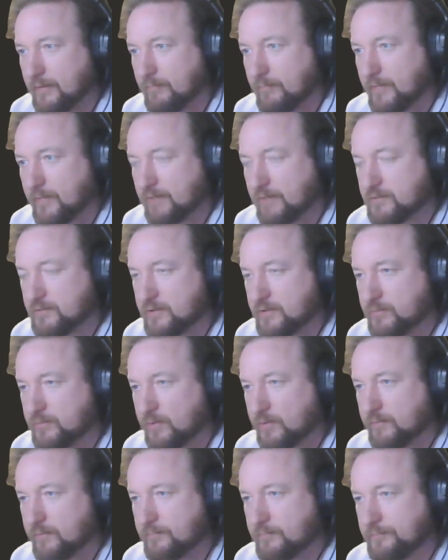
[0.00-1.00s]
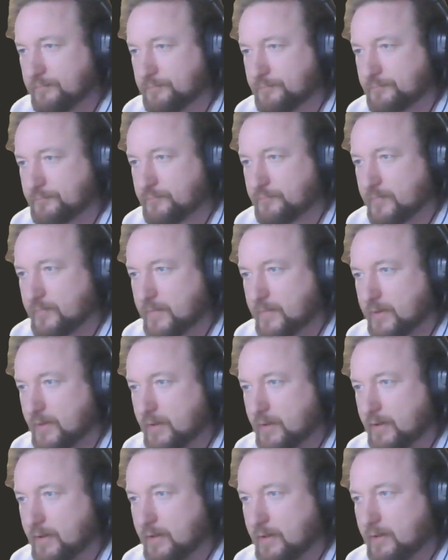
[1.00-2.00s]
after this one.
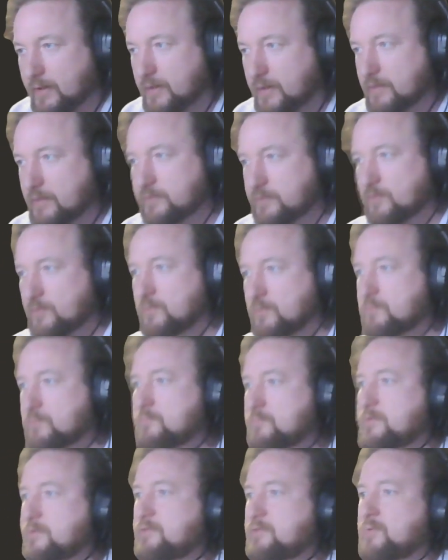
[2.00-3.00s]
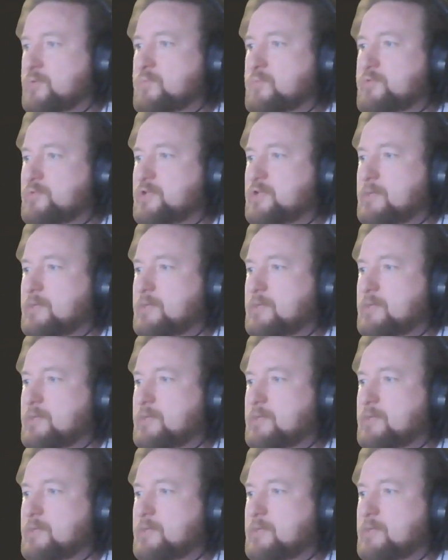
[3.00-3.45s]
So this one was to come